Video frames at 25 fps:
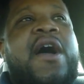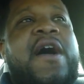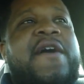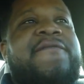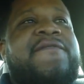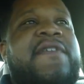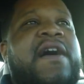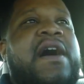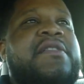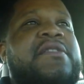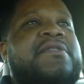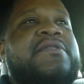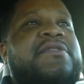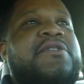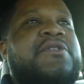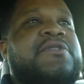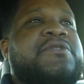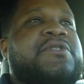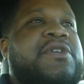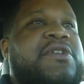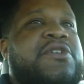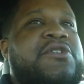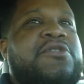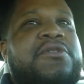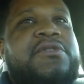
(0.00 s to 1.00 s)
I found this little
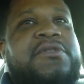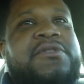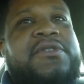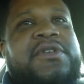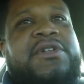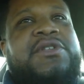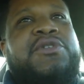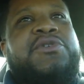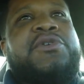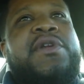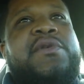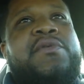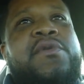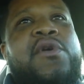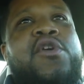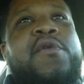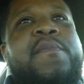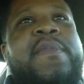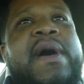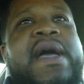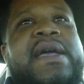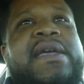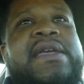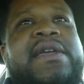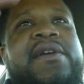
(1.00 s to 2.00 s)
secluded road
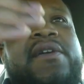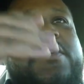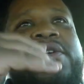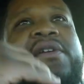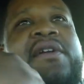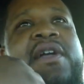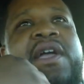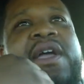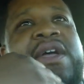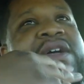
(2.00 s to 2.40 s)
back here,